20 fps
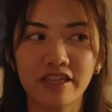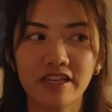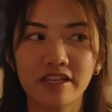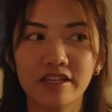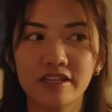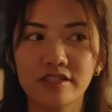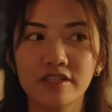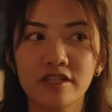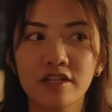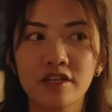
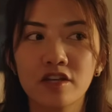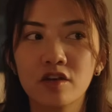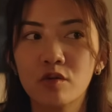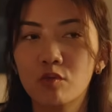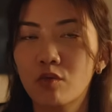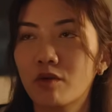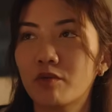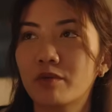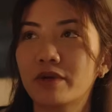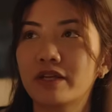is
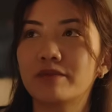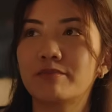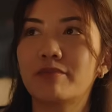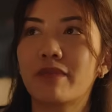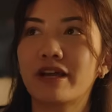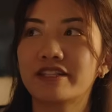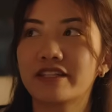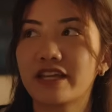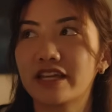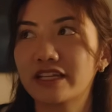what would
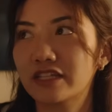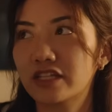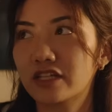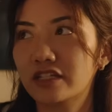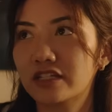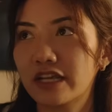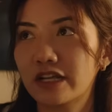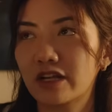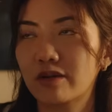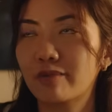my day look
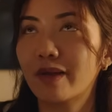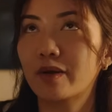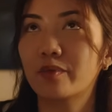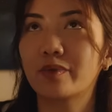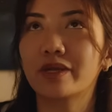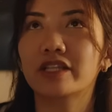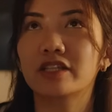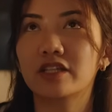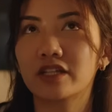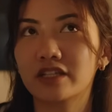like or my
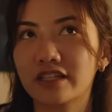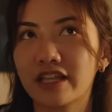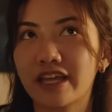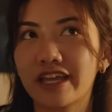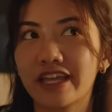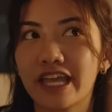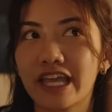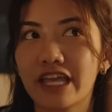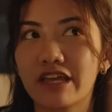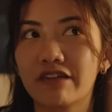week look
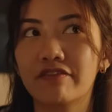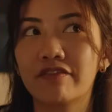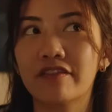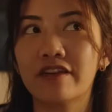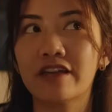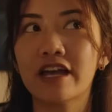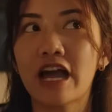like if